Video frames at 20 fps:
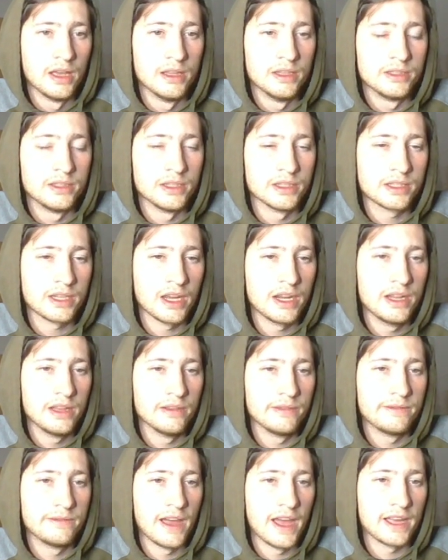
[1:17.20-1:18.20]
Just kind
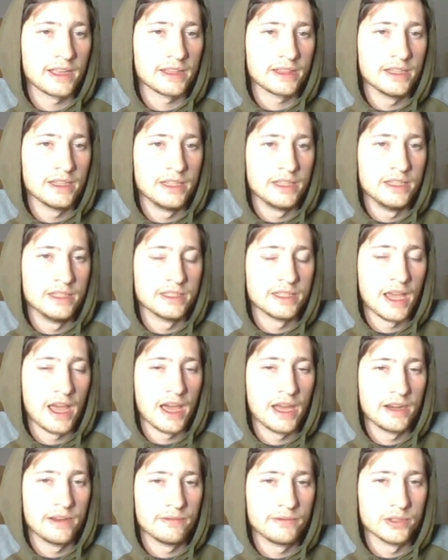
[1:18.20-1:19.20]
of the fact that he's
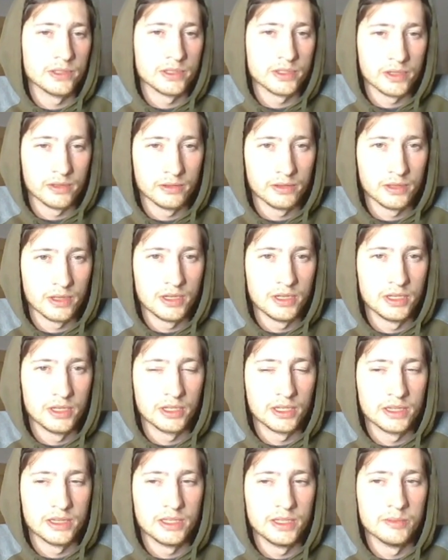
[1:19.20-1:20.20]
had it for so
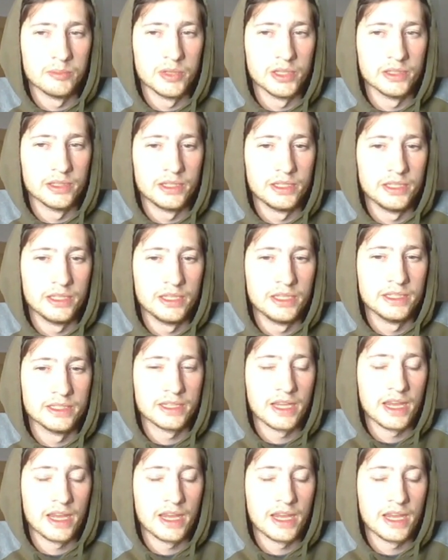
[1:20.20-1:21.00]
long and the ability he's